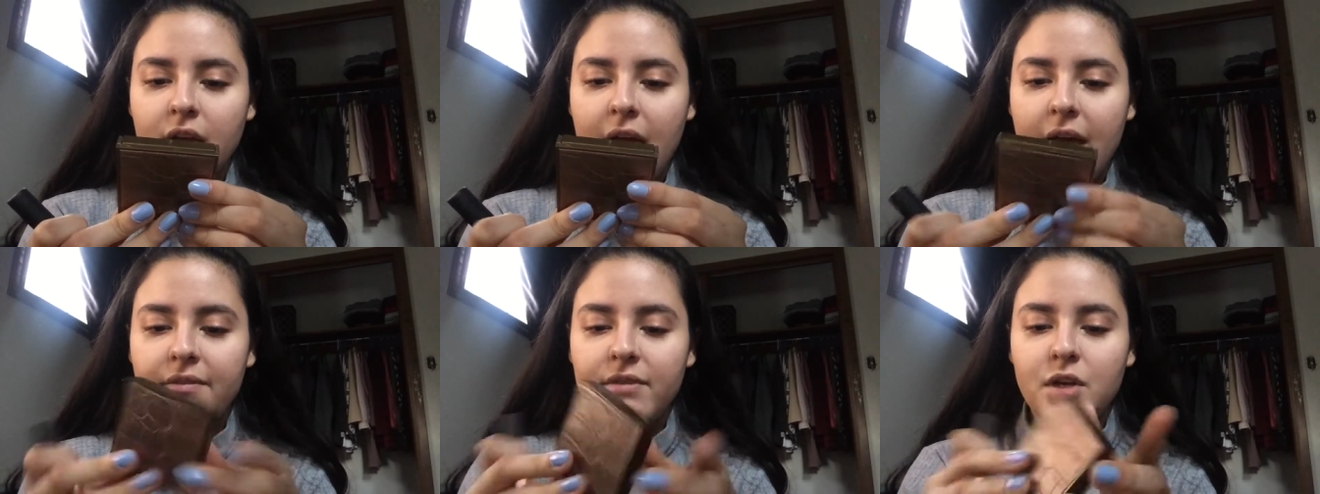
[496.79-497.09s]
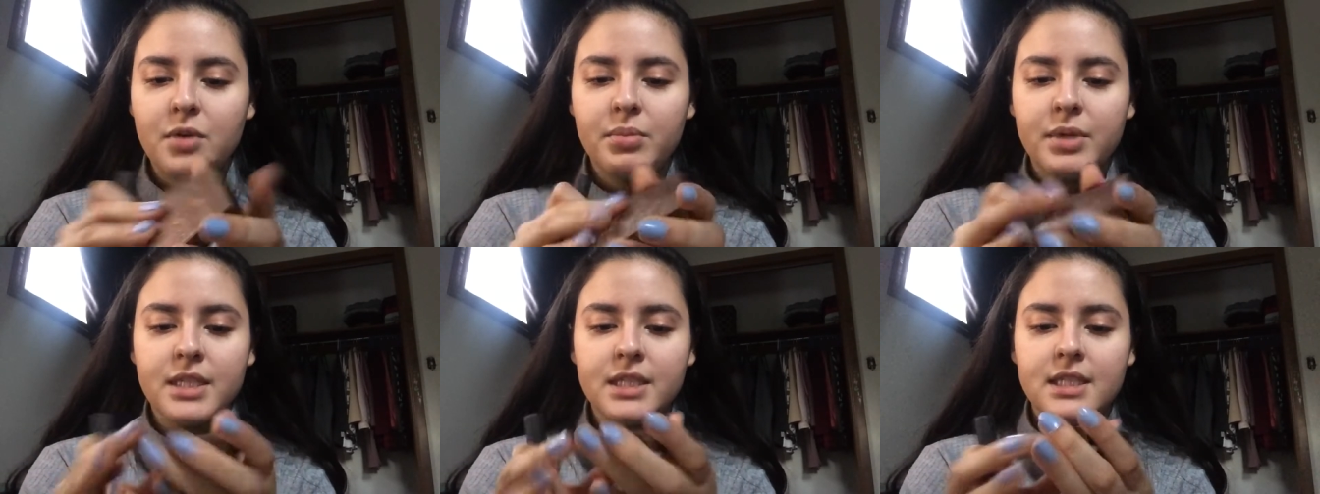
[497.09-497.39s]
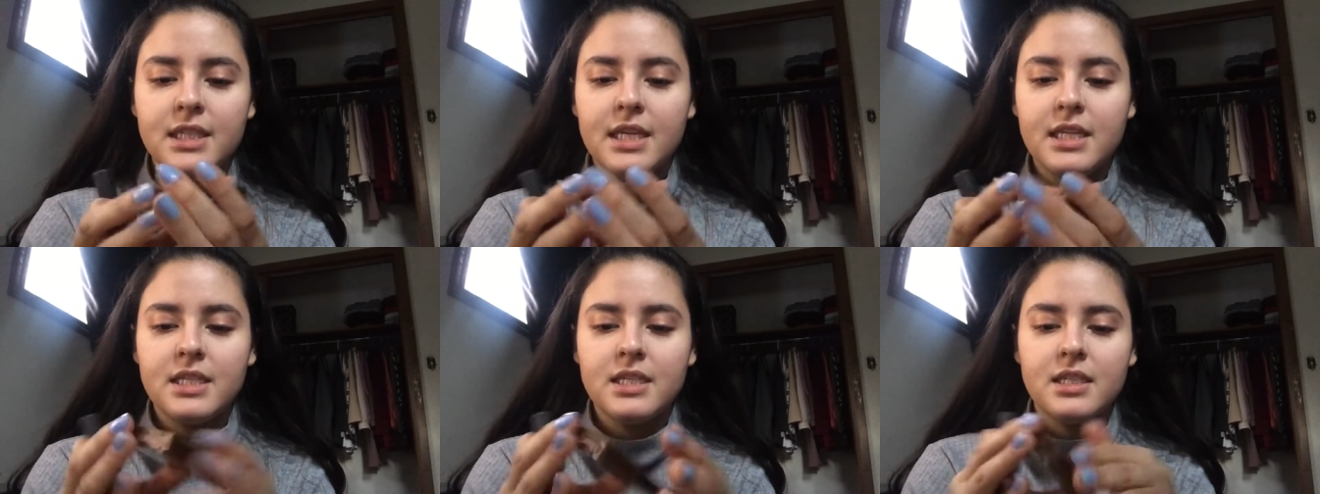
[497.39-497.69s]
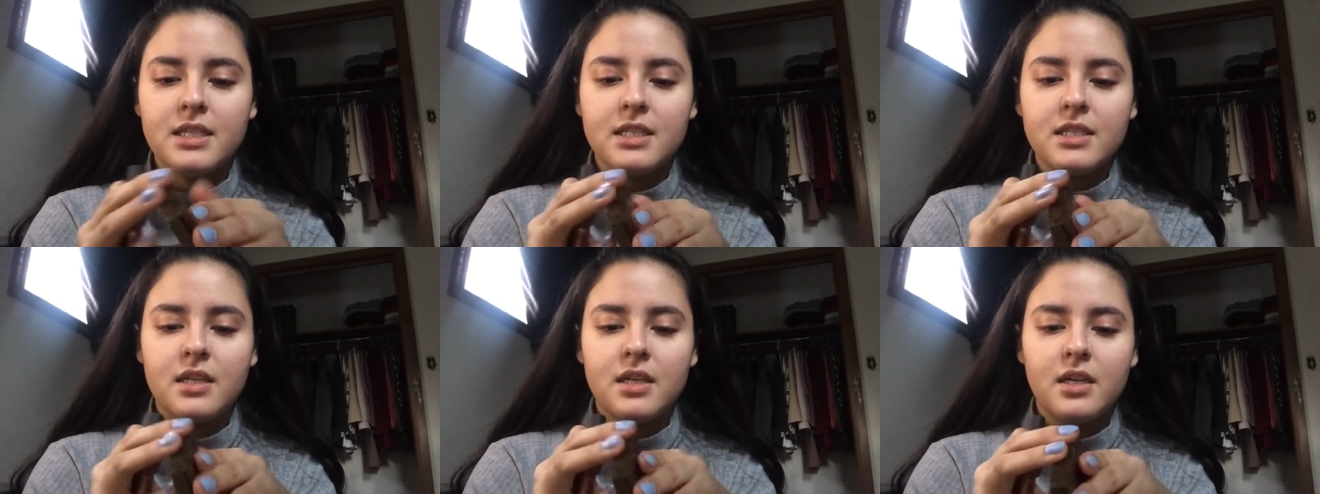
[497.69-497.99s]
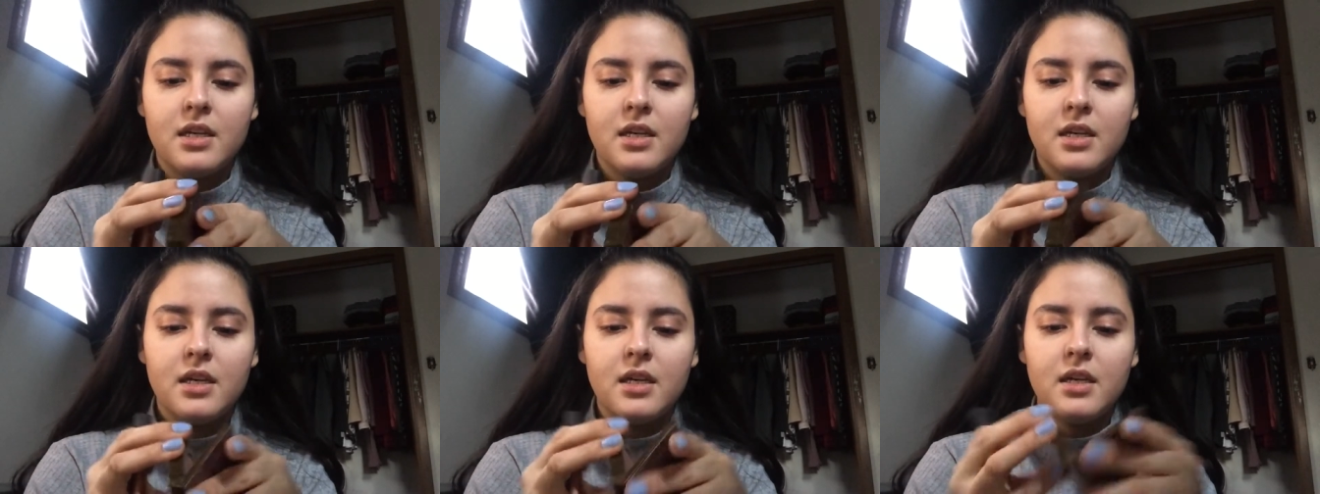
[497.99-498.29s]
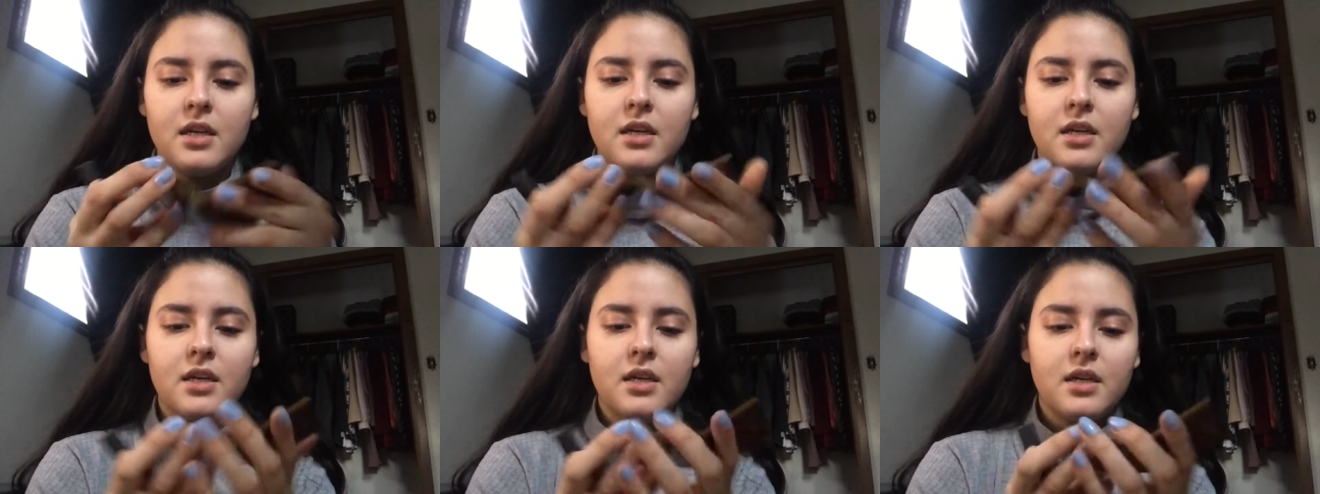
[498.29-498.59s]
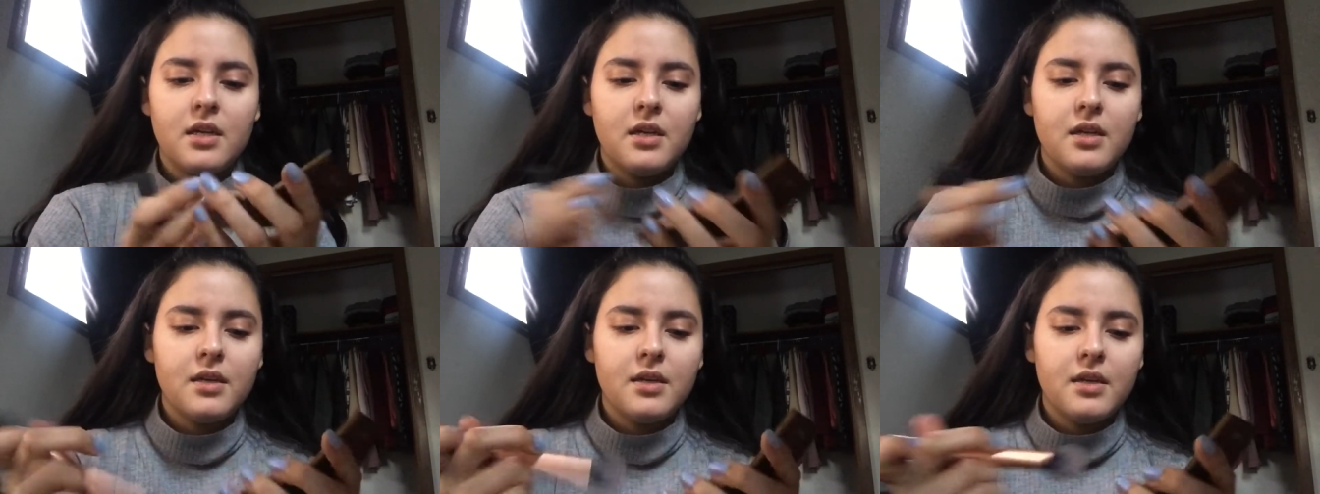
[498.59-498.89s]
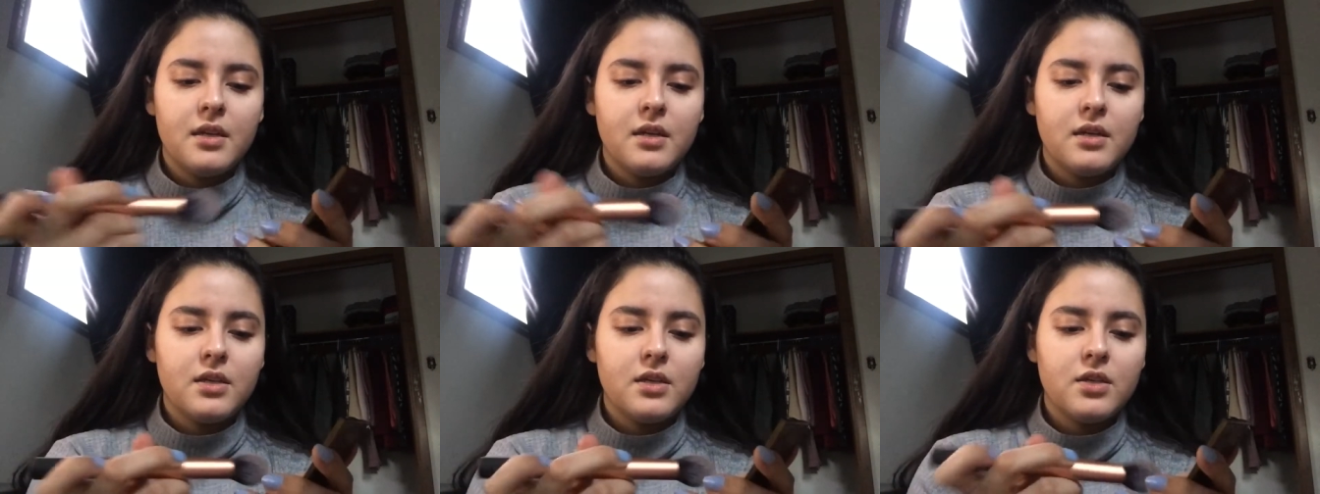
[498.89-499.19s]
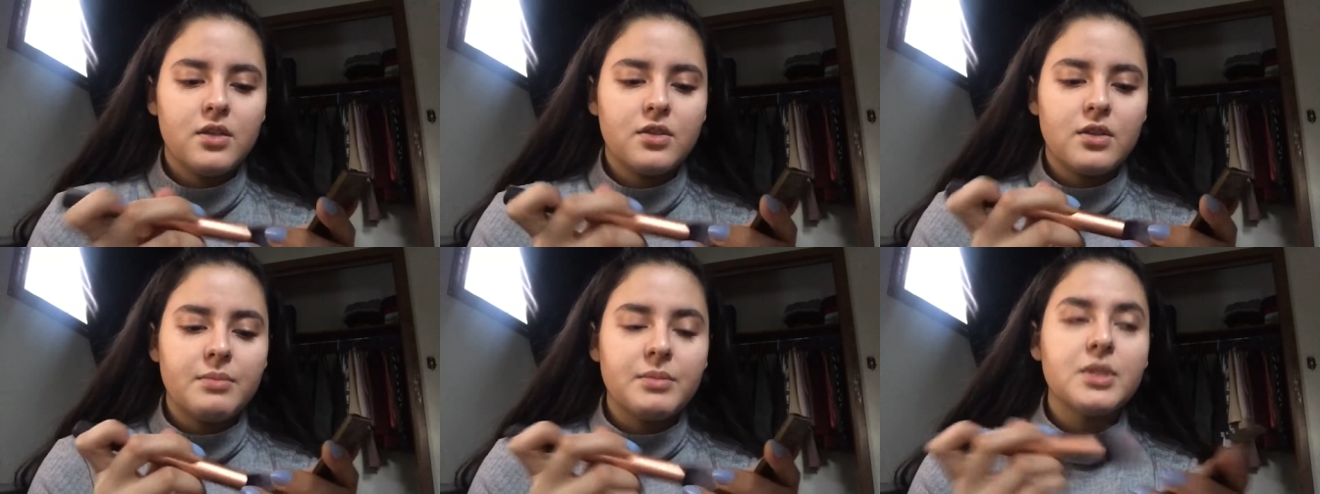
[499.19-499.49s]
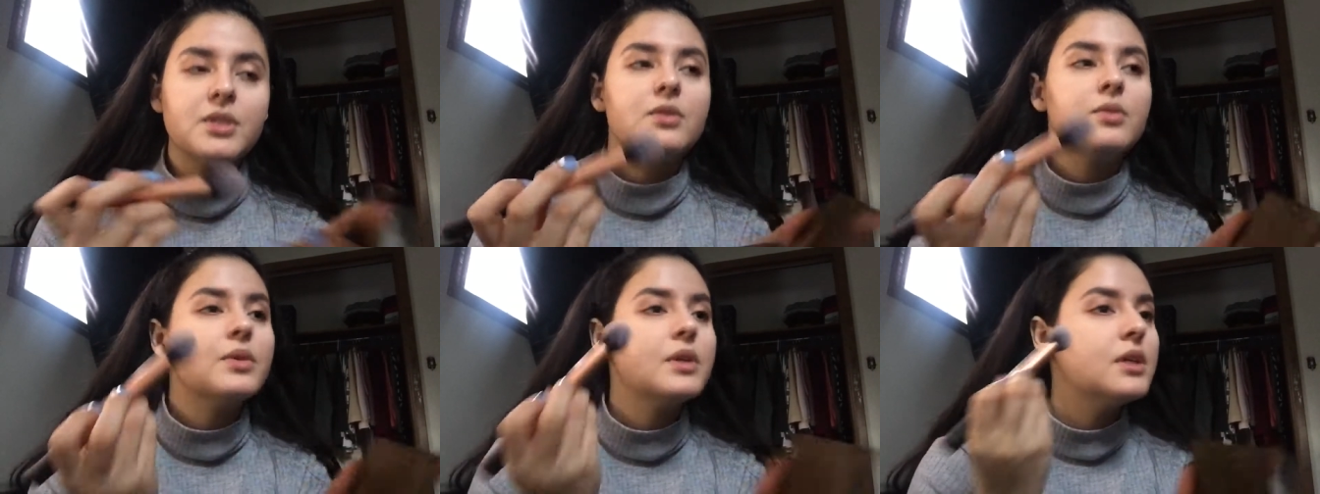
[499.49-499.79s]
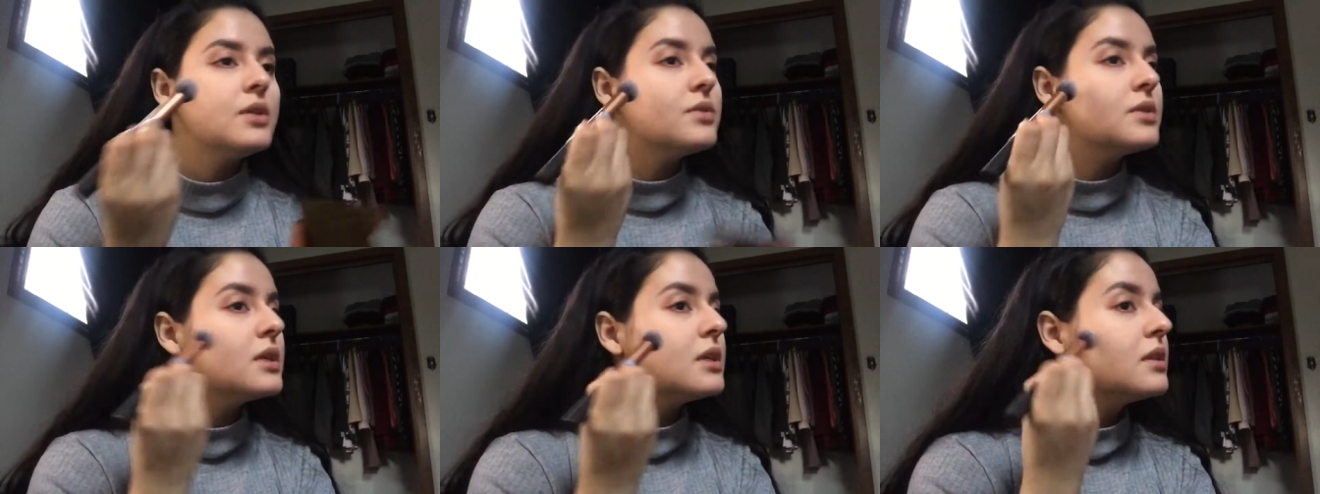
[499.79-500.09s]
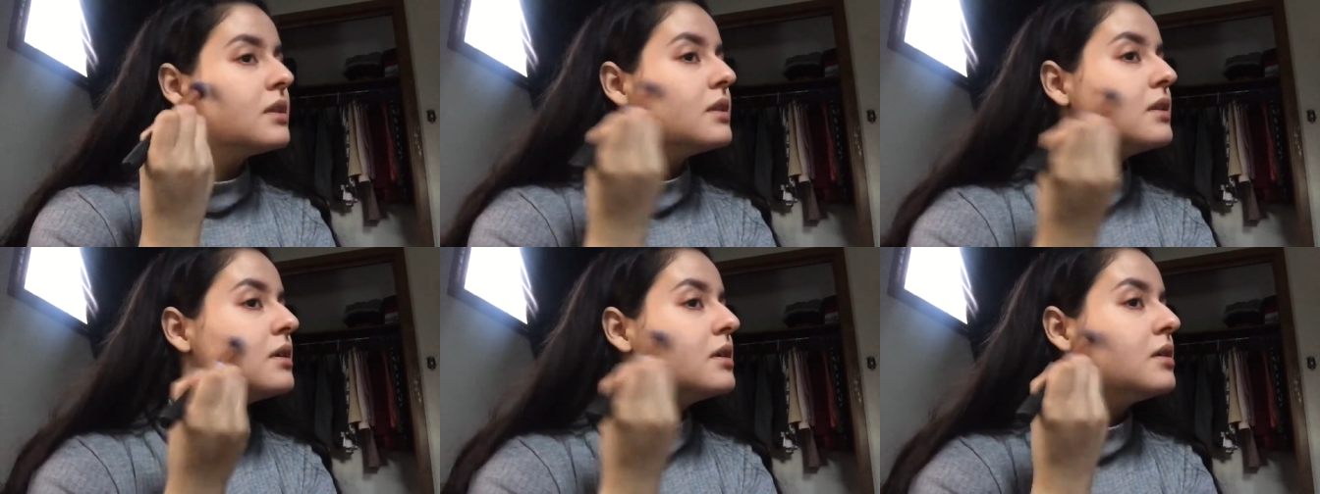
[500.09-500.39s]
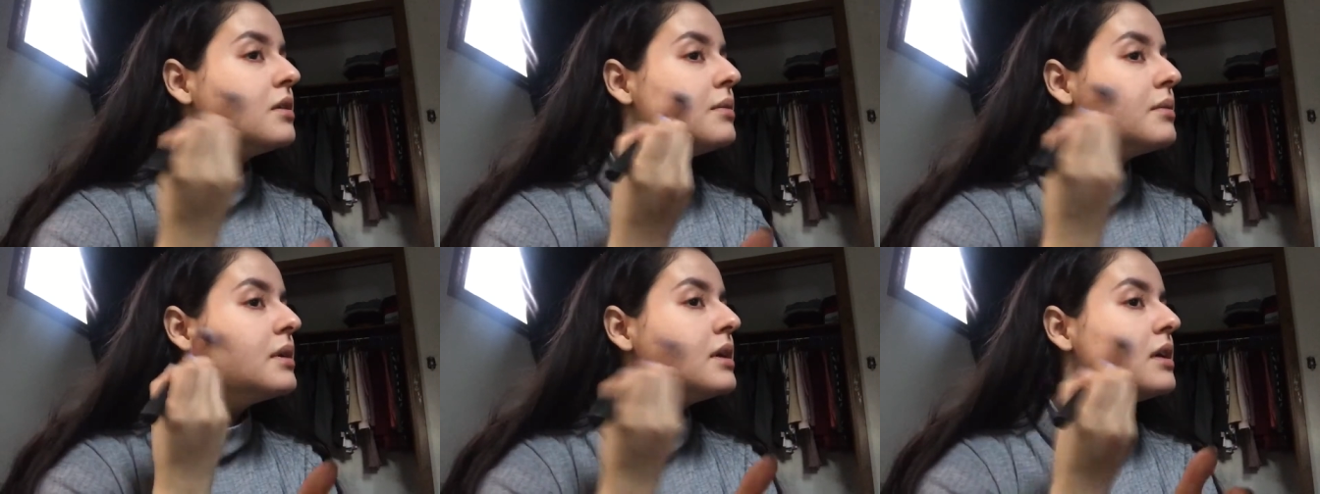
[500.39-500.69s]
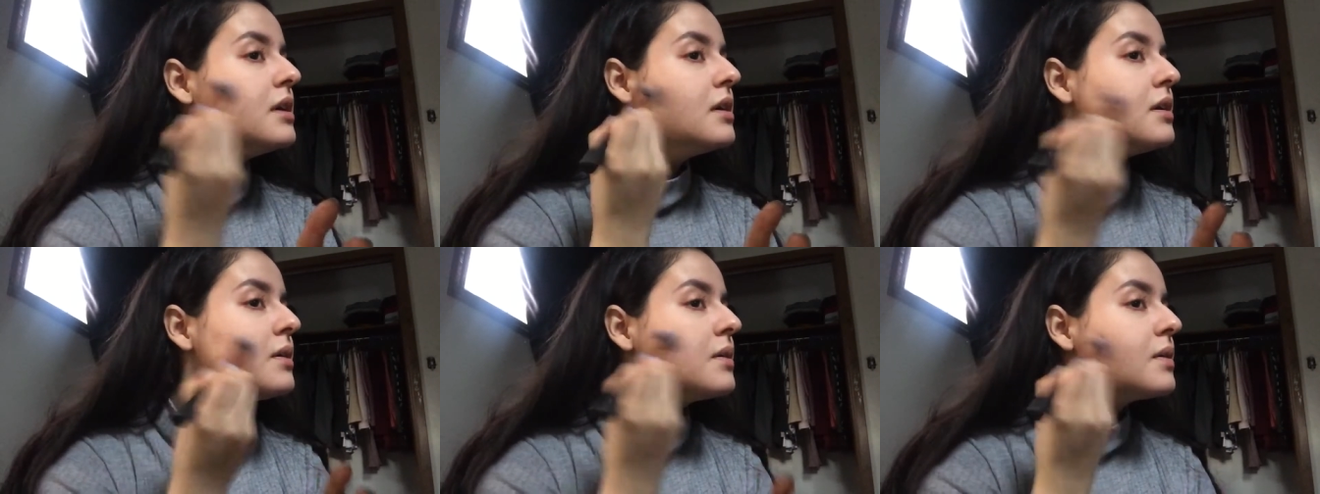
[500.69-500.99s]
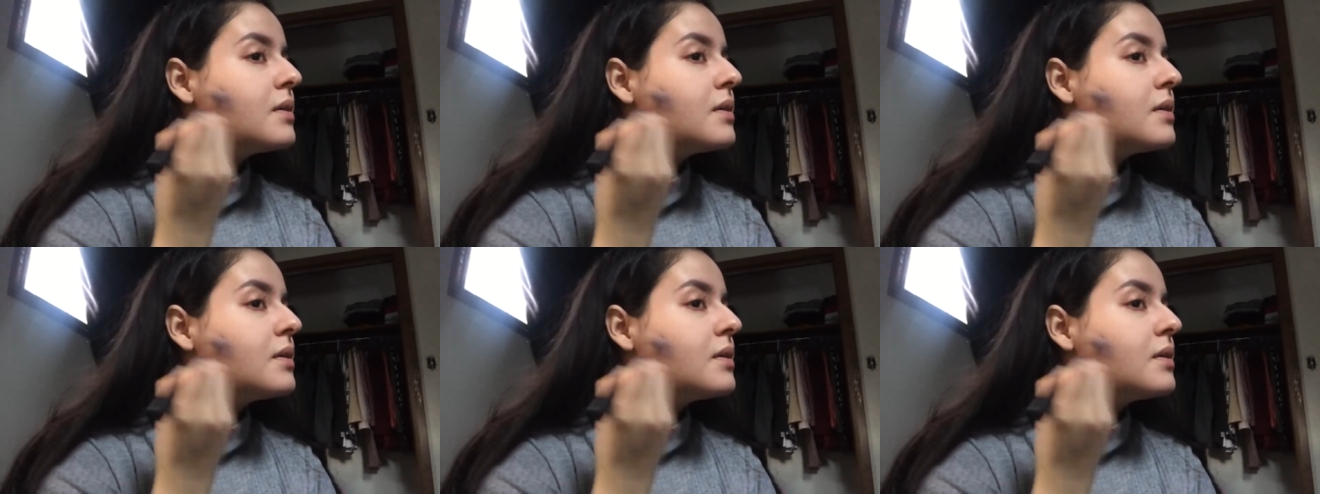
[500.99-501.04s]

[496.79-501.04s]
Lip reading: Avenue Princess. So I'm just going to use a little bit.